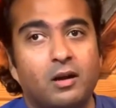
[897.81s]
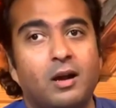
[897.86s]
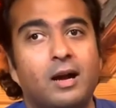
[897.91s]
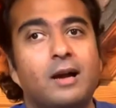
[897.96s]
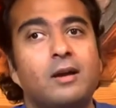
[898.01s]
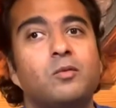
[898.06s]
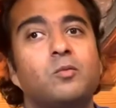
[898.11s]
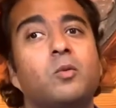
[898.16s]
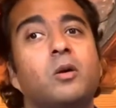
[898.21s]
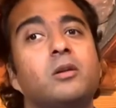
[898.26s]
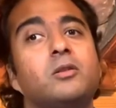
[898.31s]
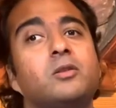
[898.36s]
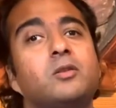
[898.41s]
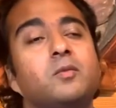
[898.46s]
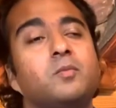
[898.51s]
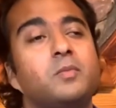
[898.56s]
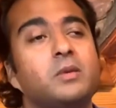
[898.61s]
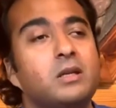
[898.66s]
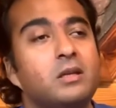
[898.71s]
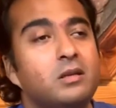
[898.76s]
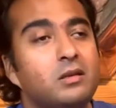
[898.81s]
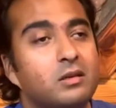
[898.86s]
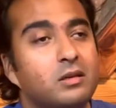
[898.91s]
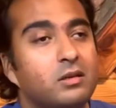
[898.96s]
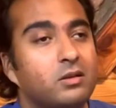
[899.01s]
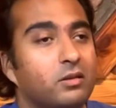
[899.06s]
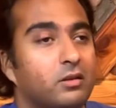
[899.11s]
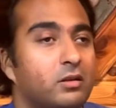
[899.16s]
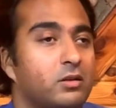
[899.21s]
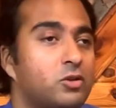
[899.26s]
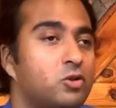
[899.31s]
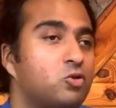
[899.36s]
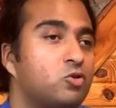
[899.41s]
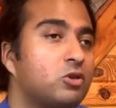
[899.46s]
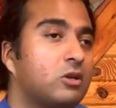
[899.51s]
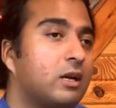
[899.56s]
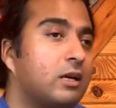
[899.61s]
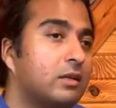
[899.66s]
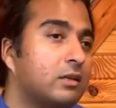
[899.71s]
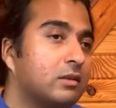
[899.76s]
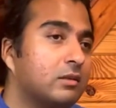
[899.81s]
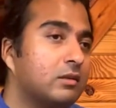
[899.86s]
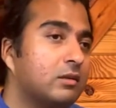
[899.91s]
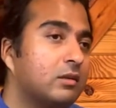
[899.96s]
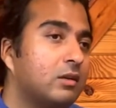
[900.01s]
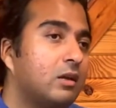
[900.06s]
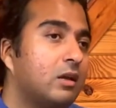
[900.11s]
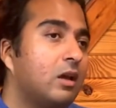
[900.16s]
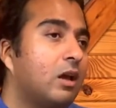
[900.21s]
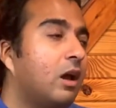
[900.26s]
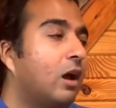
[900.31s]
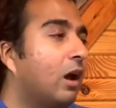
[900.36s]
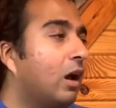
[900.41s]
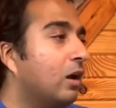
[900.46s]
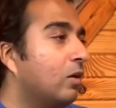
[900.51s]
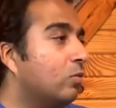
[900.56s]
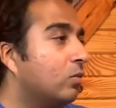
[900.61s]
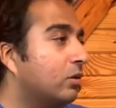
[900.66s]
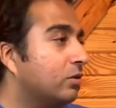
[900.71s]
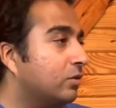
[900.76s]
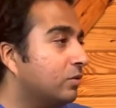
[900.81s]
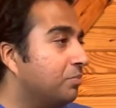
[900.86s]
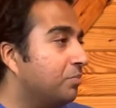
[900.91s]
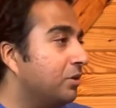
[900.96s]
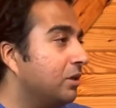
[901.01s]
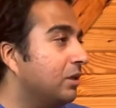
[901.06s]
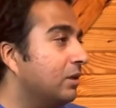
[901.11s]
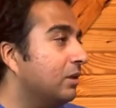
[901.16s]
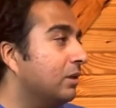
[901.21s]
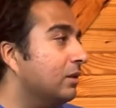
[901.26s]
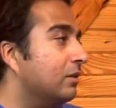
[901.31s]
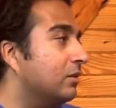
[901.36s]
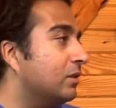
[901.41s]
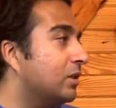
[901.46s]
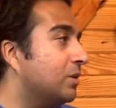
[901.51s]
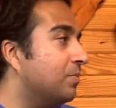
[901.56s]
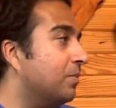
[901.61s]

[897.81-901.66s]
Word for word: I want to be in this jhana. I want to be in